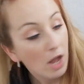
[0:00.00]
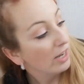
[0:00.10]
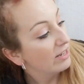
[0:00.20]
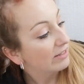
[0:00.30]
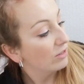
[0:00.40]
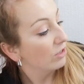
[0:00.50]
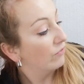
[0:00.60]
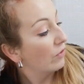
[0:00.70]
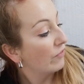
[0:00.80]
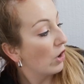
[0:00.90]
These are the
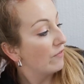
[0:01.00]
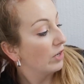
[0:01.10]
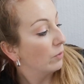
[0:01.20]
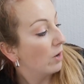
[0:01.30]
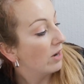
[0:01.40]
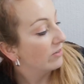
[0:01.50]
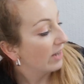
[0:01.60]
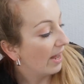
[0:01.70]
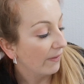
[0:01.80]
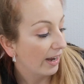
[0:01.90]
reviving ones
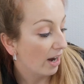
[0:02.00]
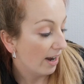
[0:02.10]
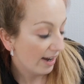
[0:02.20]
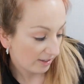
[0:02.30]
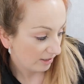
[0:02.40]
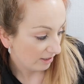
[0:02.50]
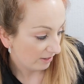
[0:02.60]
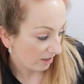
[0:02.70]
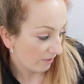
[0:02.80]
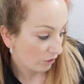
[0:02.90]
and they are
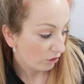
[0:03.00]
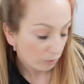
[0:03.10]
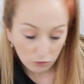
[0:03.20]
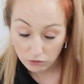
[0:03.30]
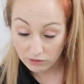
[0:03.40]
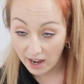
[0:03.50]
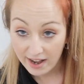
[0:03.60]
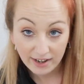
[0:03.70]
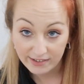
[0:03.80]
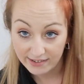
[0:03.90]
excellent after sports and
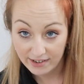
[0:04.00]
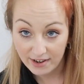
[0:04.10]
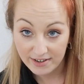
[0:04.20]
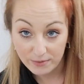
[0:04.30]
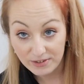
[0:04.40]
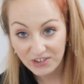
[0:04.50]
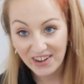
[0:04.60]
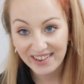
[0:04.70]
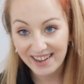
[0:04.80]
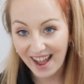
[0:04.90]
exercise, which I
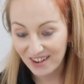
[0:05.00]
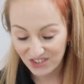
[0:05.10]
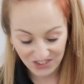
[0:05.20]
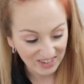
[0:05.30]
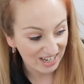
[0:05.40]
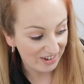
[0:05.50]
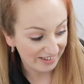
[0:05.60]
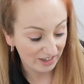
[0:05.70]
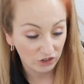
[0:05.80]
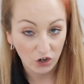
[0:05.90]
didn't actually realise
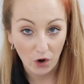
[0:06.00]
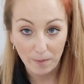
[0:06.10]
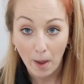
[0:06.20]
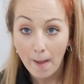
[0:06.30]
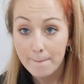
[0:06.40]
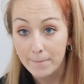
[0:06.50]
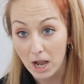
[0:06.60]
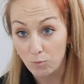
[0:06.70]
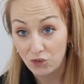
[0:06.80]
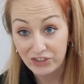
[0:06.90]
at the time, but
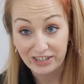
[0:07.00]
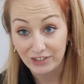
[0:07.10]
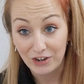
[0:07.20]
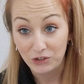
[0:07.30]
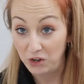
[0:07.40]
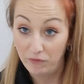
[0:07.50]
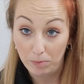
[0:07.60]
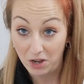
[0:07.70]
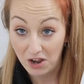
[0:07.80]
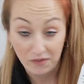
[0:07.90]
I'm just excited to have a
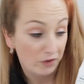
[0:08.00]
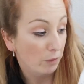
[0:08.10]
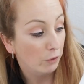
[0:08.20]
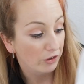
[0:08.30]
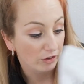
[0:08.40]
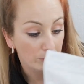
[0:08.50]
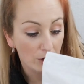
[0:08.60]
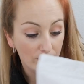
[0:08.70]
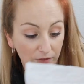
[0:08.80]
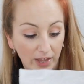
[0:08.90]
bath and I wanted to buy
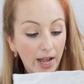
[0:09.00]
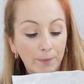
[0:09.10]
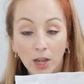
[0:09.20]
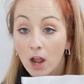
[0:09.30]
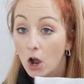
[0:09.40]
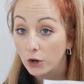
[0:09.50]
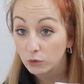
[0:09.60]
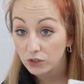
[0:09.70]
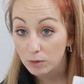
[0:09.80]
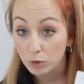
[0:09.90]
them for that. I
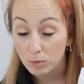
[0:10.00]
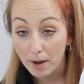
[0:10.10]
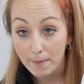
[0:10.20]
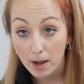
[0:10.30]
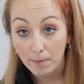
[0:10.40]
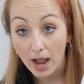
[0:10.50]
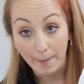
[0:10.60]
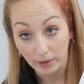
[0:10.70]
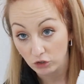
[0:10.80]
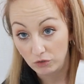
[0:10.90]
also bought my mum
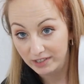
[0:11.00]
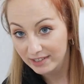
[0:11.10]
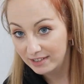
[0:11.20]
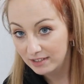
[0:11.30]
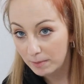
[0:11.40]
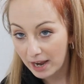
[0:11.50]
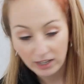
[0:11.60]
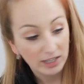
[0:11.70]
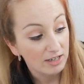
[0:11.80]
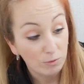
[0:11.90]
and my two sisters a bag
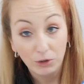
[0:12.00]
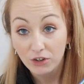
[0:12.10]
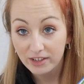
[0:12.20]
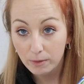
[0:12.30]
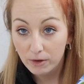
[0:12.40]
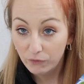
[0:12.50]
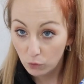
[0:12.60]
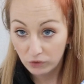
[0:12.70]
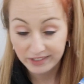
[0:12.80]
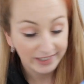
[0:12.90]
of these because they were
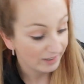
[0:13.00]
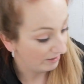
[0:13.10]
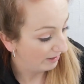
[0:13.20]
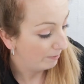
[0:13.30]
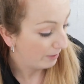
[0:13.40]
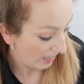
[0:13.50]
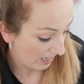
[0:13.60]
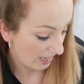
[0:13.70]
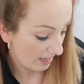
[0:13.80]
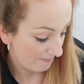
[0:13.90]

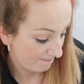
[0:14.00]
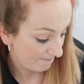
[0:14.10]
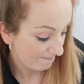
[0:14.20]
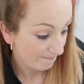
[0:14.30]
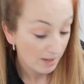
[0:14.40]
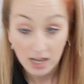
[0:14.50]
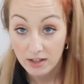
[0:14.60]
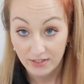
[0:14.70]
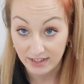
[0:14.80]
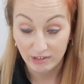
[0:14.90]
49p.
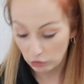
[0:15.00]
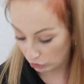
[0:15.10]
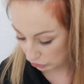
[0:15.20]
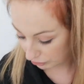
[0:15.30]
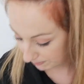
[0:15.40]
That's so good.